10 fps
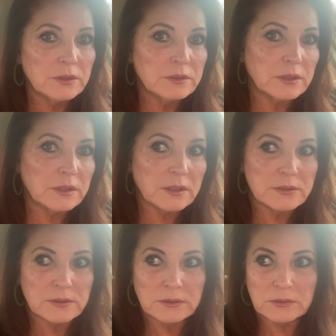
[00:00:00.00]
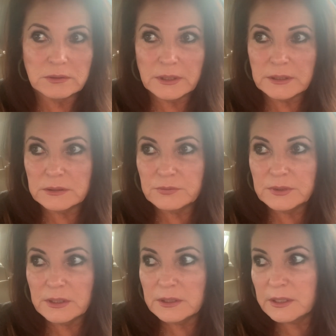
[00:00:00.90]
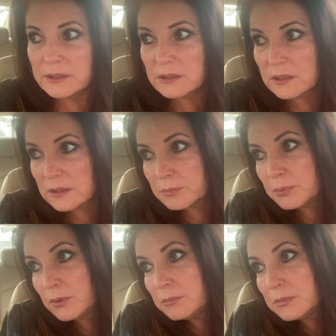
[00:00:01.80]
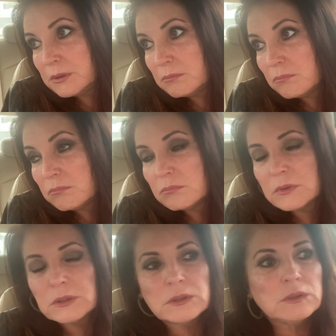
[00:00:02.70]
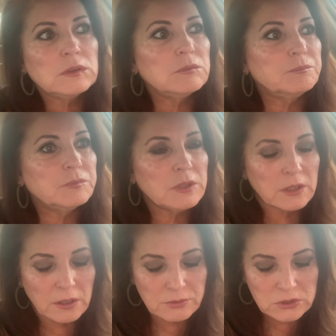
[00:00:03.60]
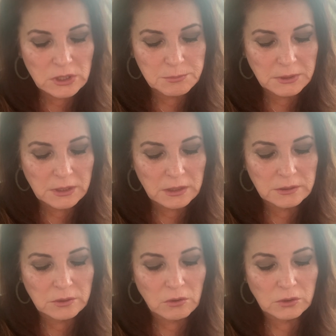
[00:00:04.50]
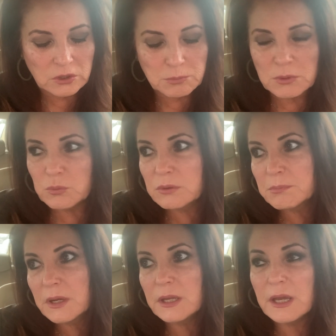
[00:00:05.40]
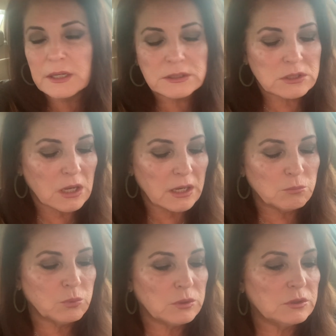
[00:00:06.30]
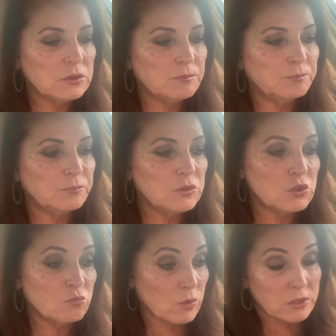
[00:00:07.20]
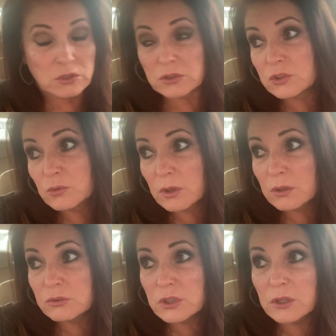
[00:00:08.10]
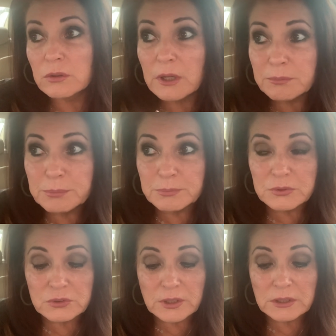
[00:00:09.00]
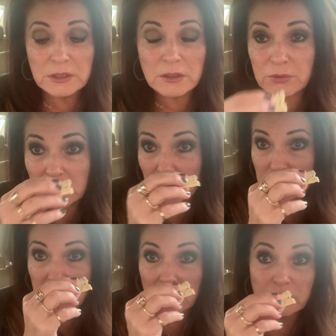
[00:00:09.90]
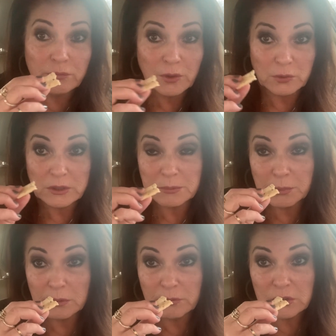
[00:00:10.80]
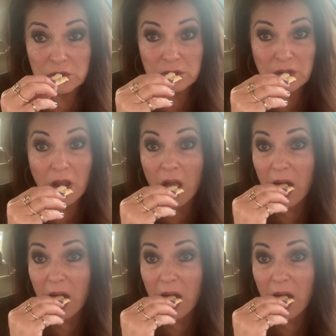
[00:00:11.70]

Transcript: think that guy's a little late if he had an 8 o'clock appointment. Yeah, every time I got in an argument with my ex, I would run to a hotel. I stayed in every hotel in Fredericksburg, Virginia.